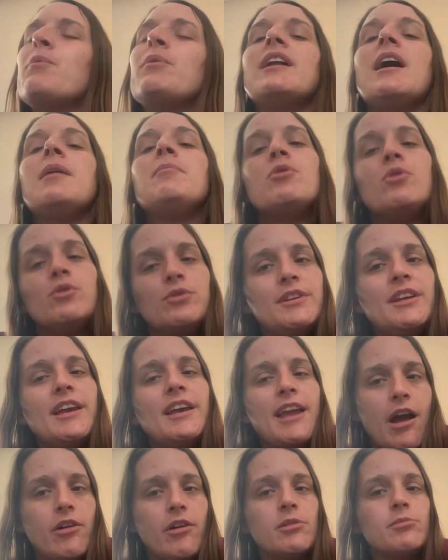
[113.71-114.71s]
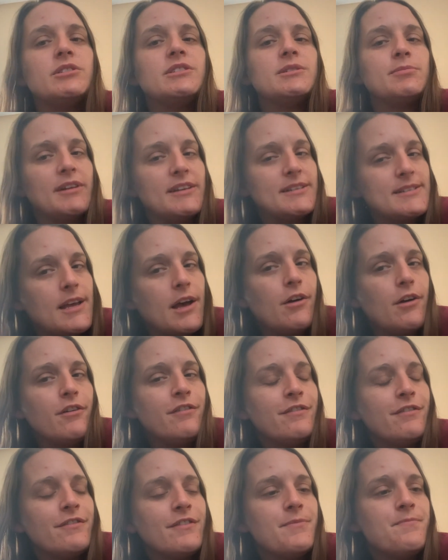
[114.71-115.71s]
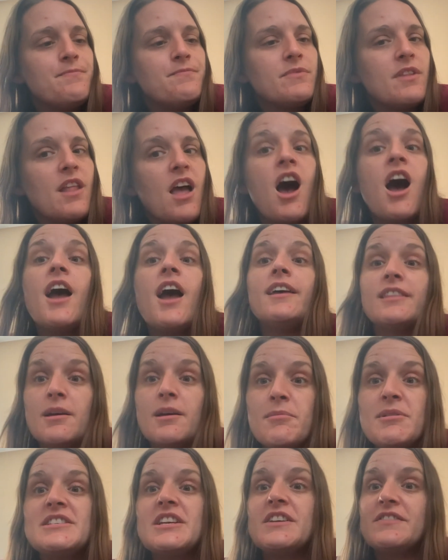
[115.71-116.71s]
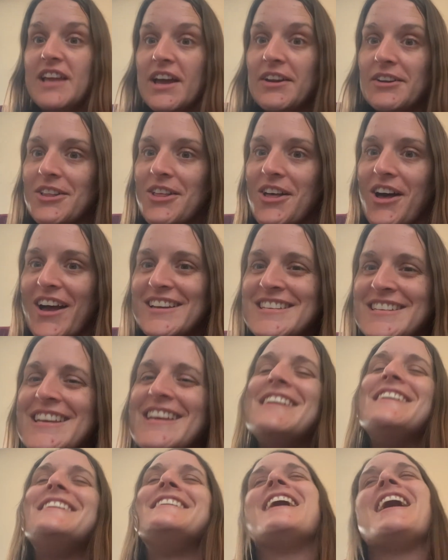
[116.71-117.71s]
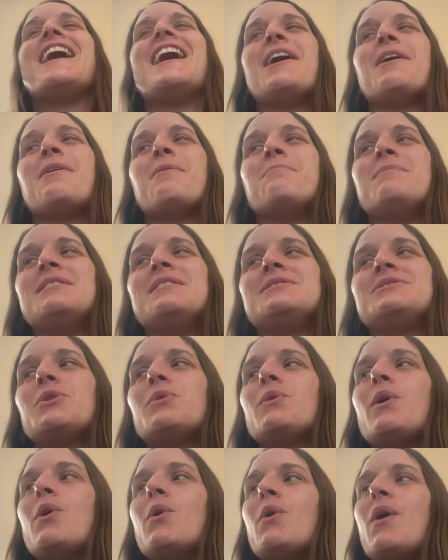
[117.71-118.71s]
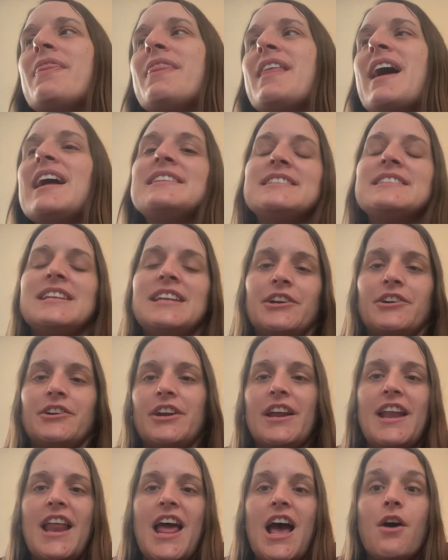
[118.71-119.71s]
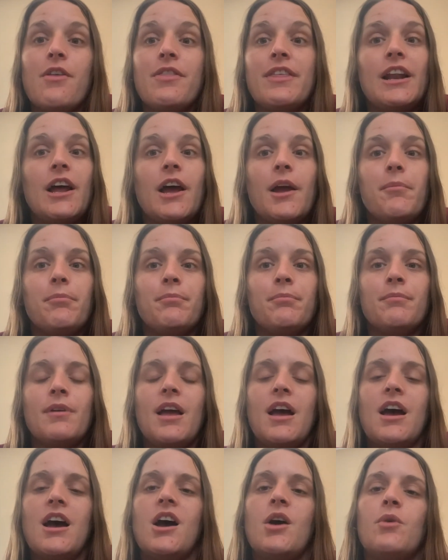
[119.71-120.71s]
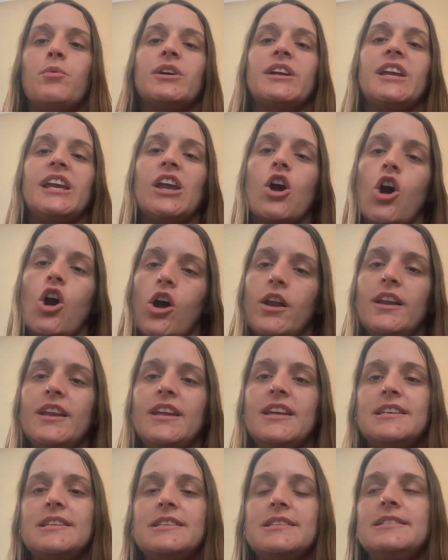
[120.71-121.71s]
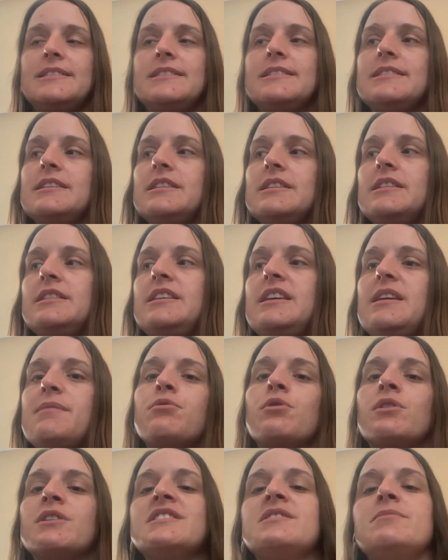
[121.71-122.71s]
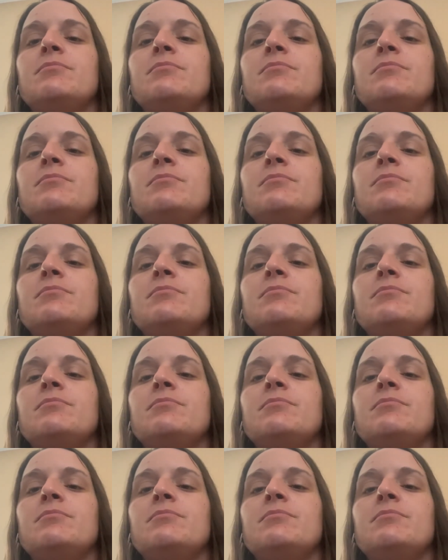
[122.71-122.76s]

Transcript: when I'm only accountable to myself, I let myself down a lot. So that's an area now that I'm working on, is the importance